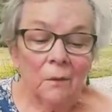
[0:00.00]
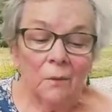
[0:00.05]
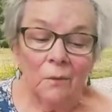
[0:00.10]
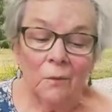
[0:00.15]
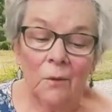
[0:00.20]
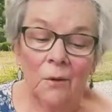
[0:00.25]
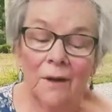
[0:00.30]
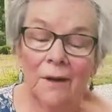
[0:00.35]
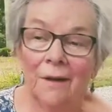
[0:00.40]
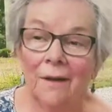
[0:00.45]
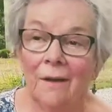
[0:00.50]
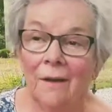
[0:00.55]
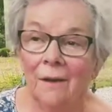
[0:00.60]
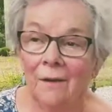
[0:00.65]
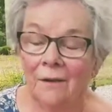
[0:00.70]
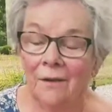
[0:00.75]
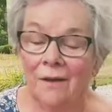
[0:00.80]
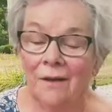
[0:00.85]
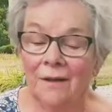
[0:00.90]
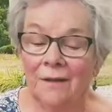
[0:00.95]

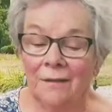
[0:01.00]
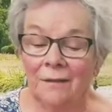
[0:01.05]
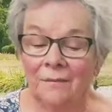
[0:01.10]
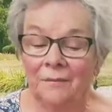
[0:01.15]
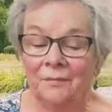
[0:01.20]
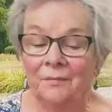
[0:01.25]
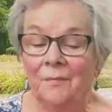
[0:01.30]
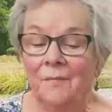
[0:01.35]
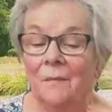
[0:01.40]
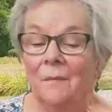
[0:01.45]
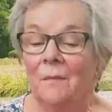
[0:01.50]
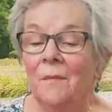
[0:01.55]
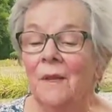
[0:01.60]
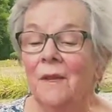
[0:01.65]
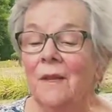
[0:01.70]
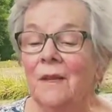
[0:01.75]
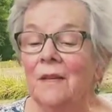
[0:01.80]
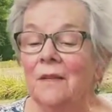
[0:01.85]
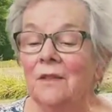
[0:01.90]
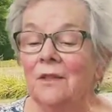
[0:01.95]
Well,
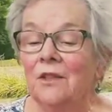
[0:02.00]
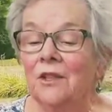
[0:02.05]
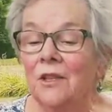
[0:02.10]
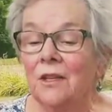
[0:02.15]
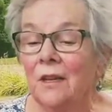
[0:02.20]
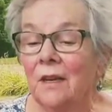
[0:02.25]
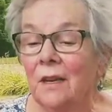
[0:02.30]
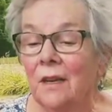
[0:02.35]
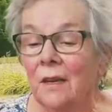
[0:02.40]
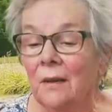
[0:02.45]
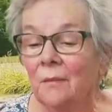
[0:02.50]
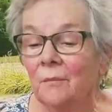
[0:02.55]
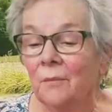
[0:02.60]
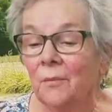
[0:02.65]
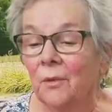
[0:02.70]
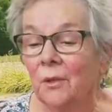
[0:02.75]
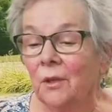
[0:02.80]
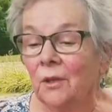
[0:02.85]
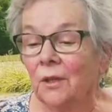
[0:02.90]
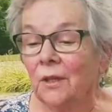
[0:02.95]
Mean
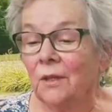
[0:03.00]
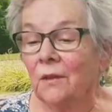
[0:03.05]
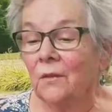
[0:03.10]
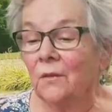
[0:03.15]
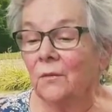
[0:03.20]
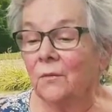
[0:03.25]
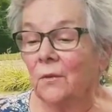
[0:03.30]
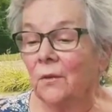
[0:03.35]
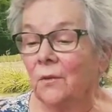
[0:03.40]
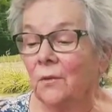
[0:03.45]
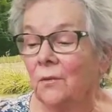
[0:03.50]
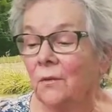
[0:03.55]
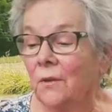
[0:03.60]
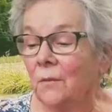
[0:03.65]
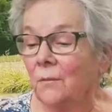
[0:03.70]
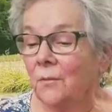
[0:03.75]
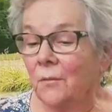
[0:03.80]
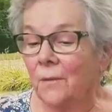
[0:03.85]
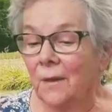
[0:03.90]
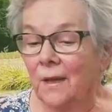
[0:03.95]
Jean bullied through
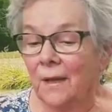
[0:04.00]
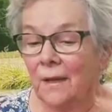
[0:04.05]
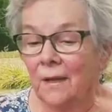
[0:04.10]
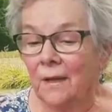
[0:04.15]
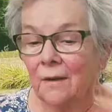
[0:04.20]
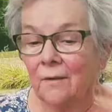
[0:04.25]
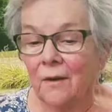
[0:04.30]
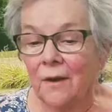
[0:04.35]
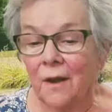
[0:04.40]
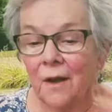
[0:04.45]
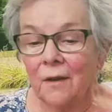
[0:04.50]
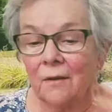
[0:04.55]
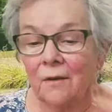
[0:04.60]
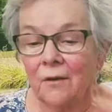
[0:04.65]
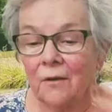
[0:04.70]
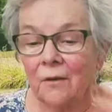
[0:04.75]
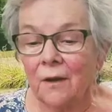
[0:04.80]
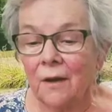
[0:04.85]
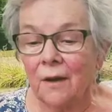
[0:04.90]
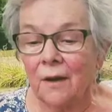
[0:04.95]
the playground
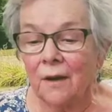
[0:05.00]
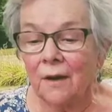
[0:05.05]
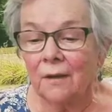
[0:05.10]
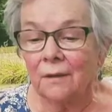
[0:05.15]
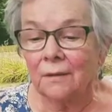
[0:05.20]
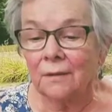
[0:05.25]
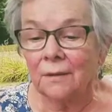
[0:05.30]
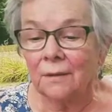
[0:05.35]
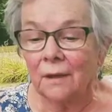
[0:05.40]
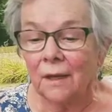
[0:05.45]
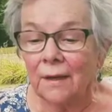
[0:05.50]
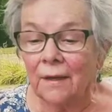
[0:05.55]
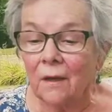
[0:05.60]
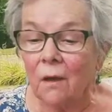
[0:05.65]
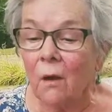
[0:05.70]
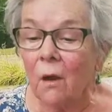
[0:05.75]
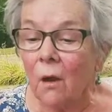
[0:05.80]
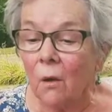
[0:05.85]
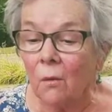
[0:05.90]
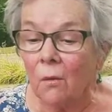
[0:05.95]
crowd
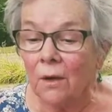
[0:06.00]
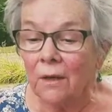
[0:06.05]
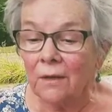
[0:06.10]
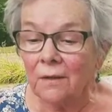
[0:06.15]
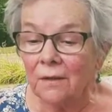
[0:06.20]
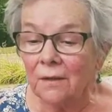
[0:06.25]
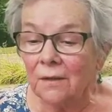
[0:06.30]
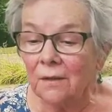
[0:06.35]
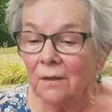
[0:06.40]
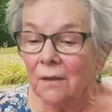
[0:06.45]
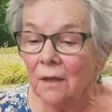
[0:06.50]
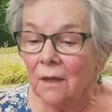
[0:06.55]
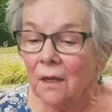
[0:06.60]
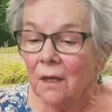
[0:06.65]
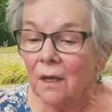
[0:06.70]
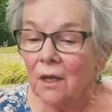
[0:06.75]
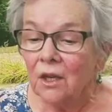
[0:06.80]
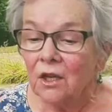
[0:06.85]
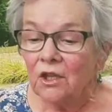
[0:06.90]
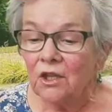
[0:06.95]
like always.
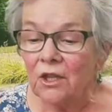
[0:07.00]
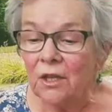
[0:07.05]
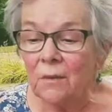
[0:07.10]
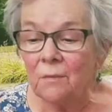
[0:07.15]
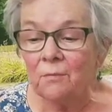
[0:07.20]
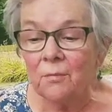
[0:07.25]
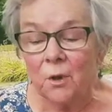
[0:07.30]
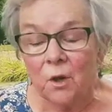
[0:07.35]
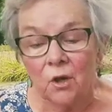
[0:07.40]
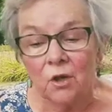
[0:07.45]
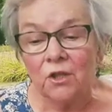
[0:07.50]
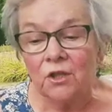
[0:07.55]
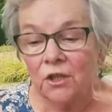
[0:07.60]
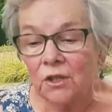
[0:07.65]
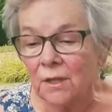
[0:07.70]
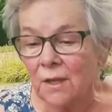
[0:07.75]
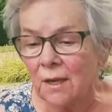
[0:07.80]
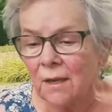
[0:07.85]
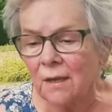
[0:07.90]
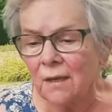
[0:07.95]
She
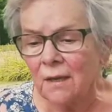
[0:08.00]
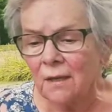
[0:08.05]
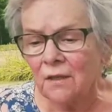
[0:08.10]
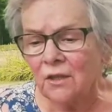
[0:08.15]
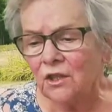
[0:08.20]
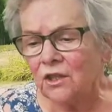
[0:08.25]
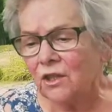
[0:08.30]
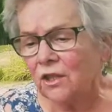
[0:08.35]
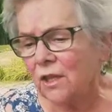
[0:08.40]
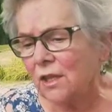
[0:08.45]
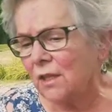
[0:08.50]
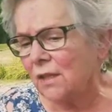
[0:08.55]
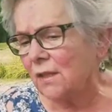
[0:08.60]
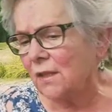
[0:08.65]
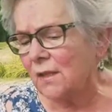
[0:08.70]
pushed kids, she